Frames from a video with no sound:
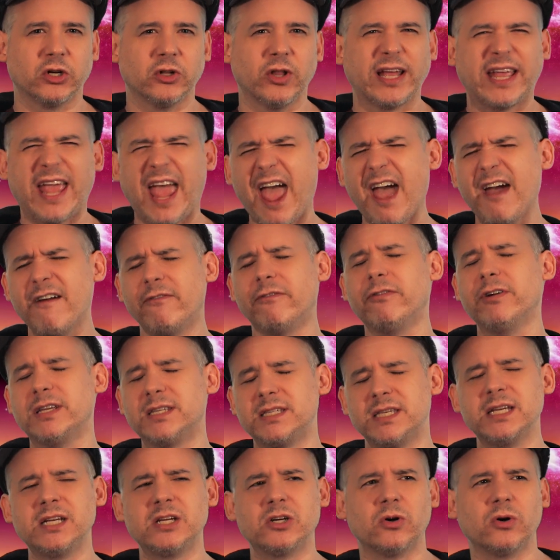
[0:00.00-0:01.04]
like every
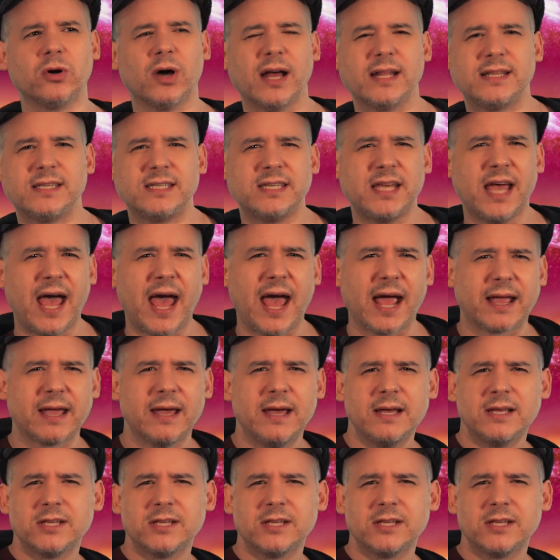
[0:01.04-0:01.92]
single attack,